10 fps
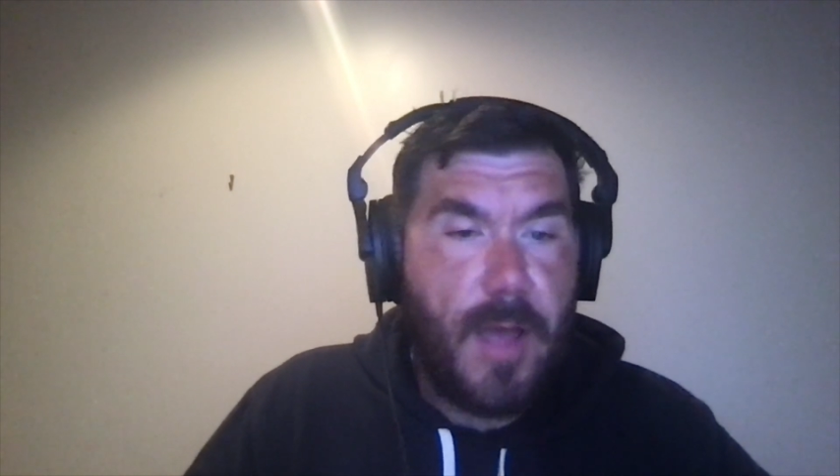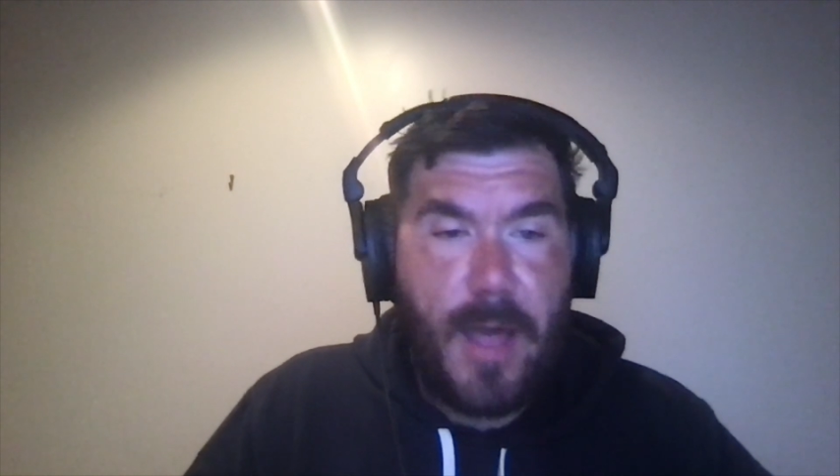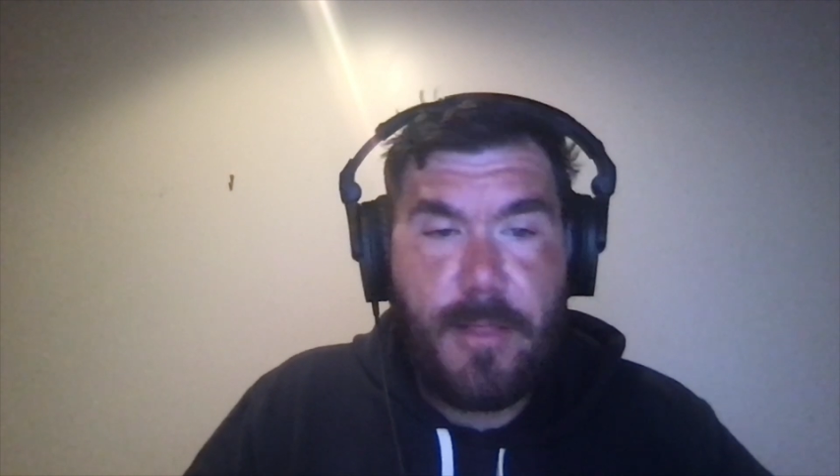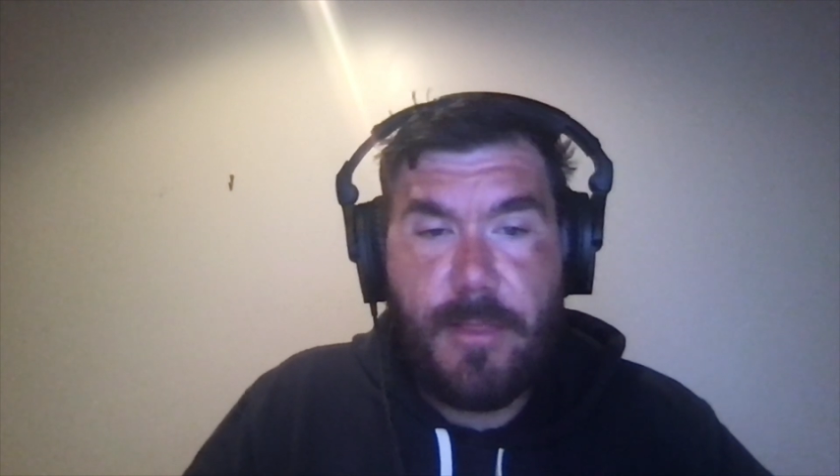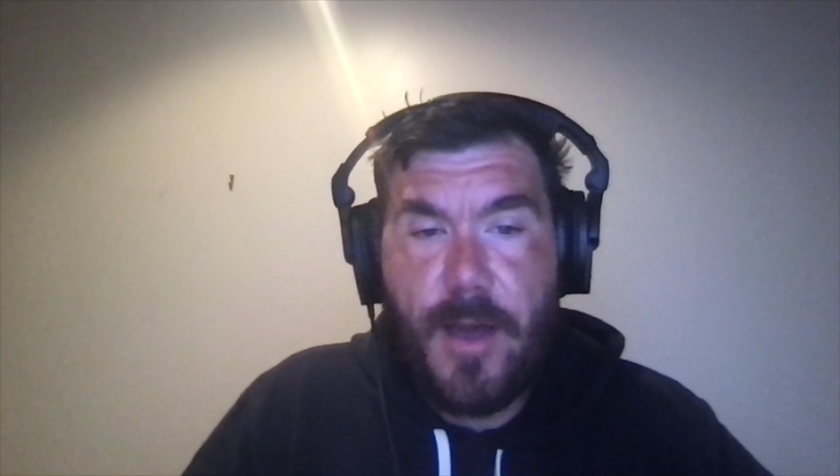
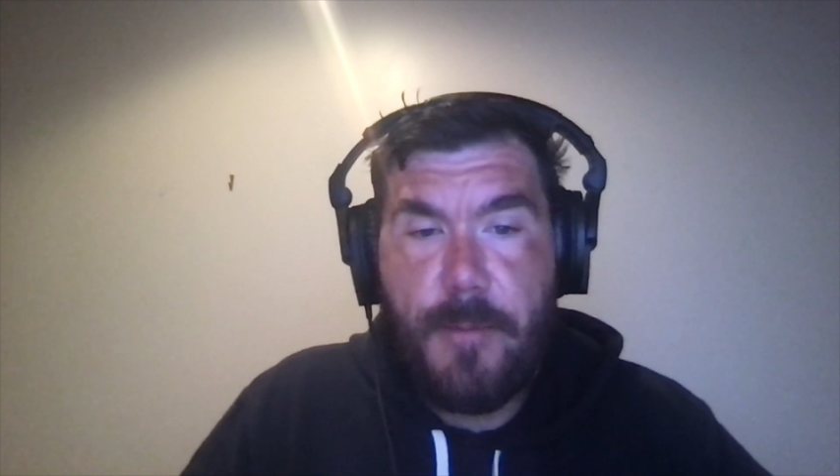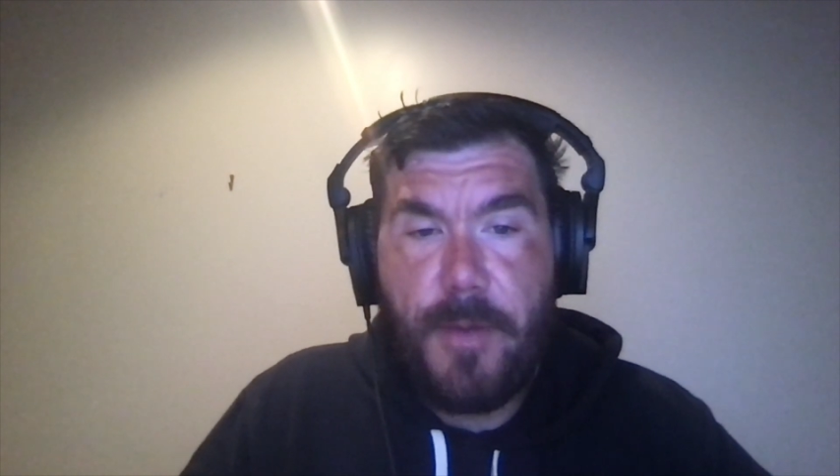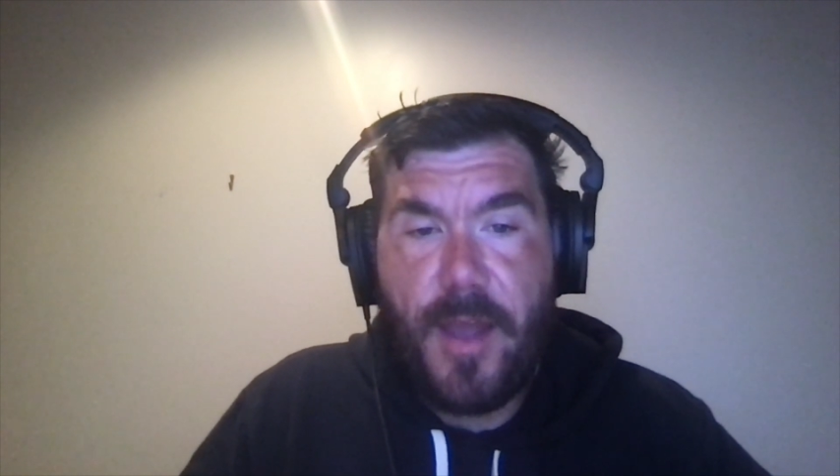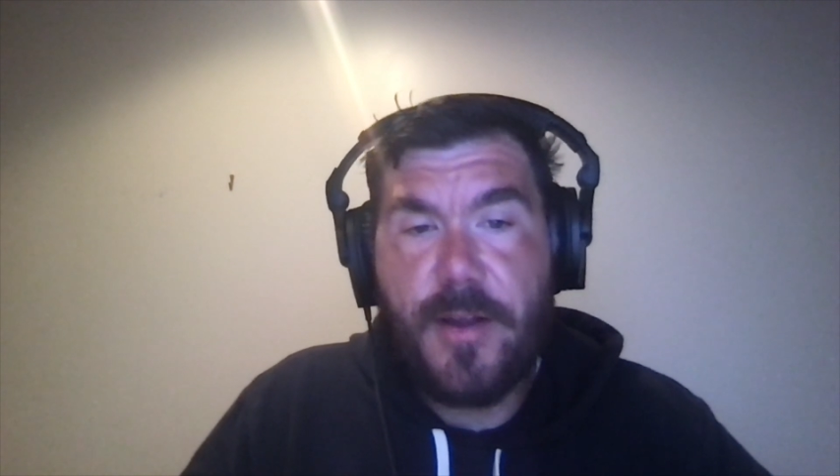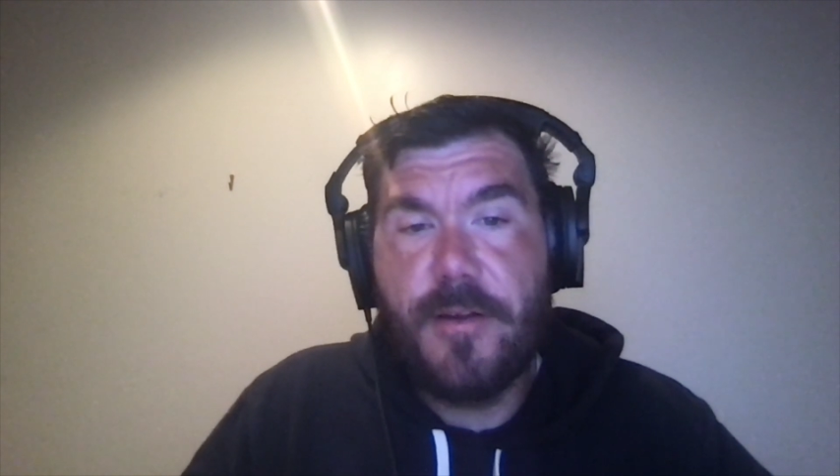At
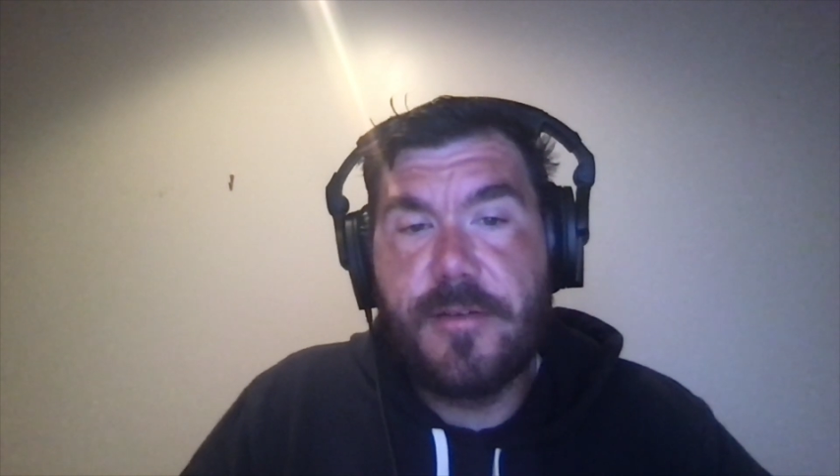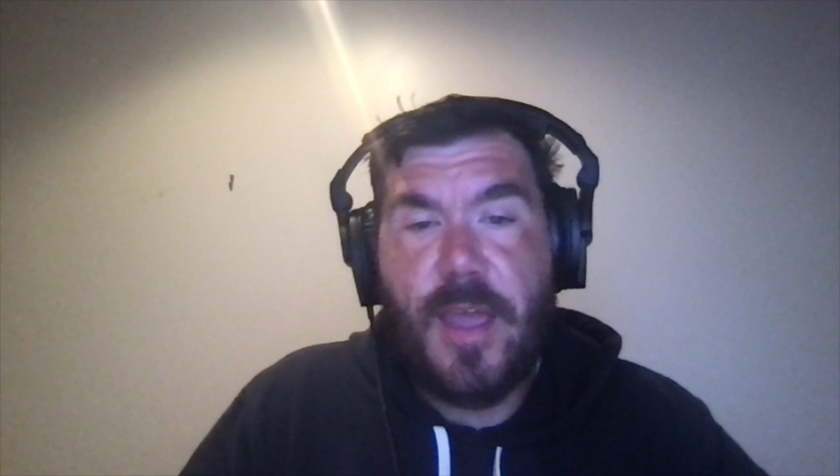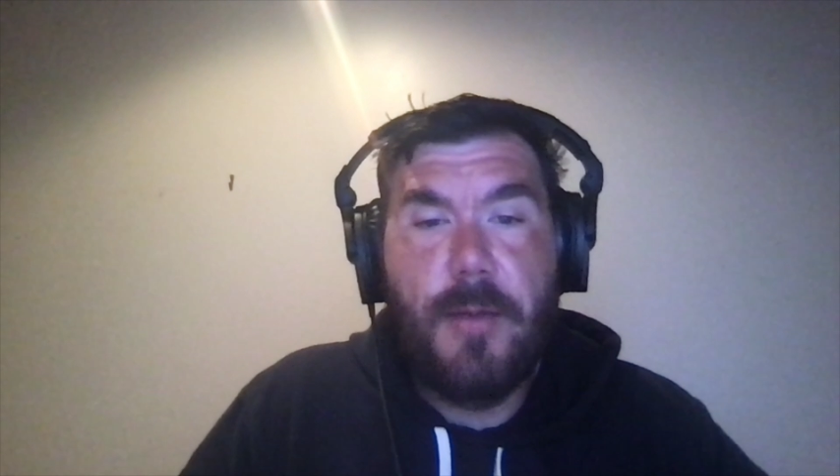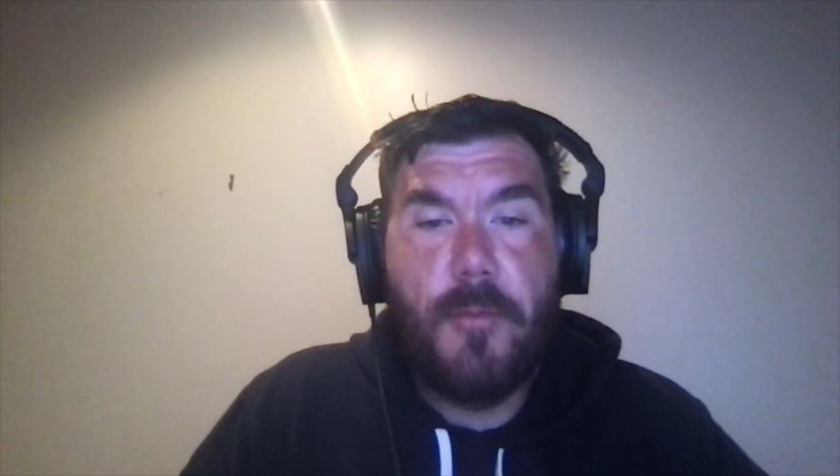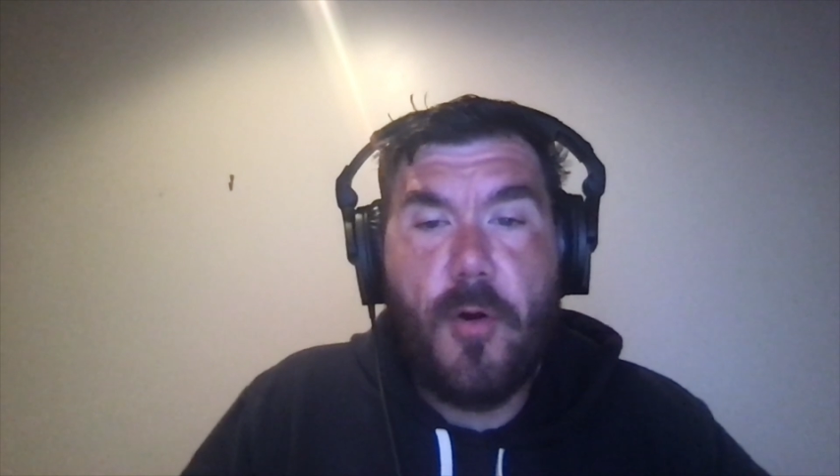linebacker, Cam